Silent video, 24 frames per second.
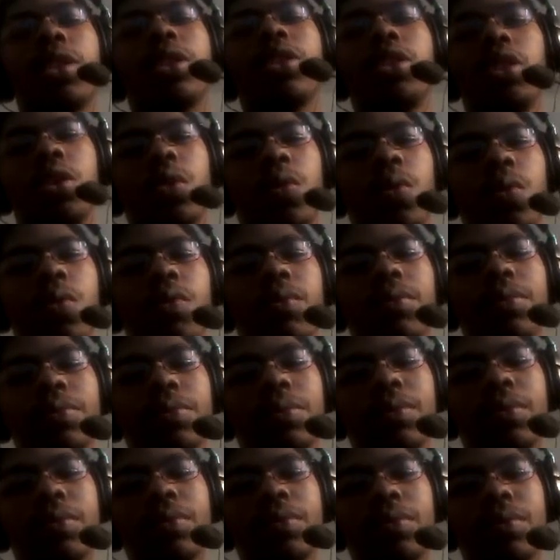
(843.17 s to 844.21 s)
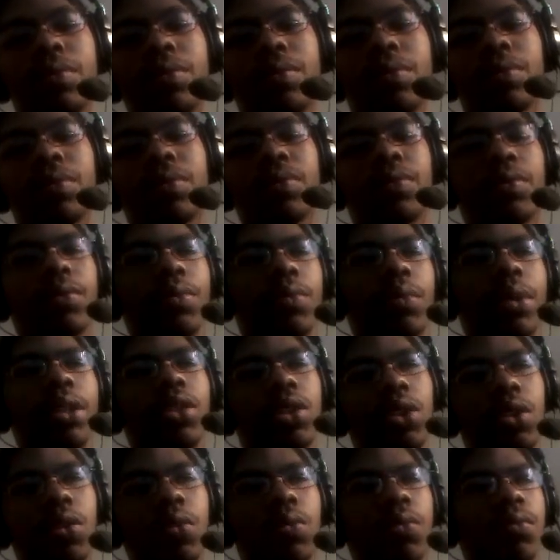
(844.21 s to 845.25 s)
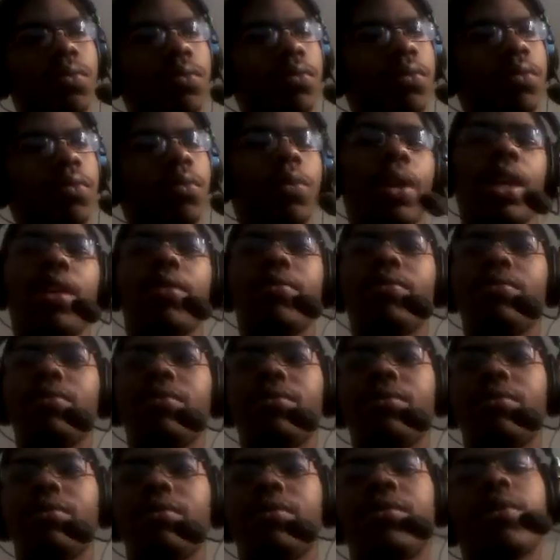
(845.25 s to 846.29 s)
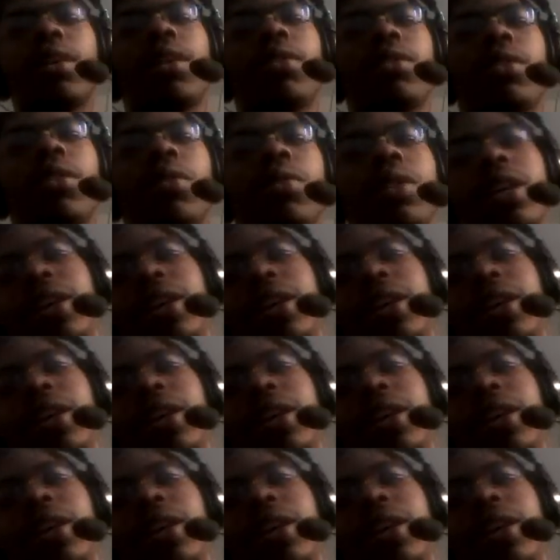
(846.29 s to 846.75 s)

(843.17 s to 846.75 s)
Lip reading: do with you. Wait, I don't know.